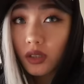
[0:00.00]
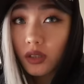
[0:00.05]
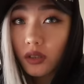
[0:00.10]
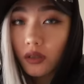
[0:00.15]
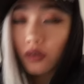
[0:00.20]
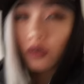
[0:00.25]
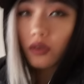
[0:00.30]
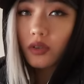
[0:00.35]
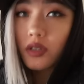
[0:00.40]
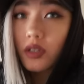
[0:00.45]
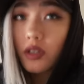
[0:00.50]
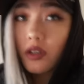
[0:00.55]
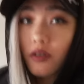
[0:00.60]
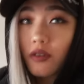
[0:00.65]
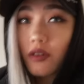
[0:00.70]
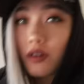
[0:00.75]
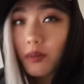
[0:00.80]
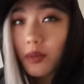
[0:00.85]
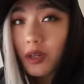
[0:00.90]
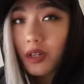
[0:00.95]
So see you
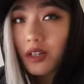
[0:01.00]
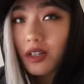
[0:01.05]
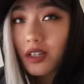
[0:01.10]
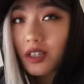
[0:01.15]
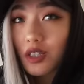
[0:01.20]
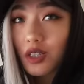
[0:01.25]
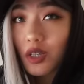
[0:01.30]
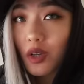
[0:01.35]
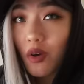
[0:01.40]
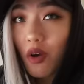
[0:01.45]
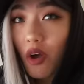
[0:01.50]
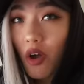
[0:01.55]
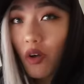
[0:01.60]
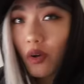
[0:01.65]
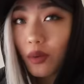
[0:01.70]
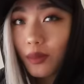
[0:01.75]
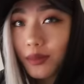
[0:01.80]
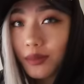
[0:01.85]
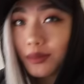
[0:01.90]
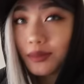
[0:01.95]
in a minute in Soho.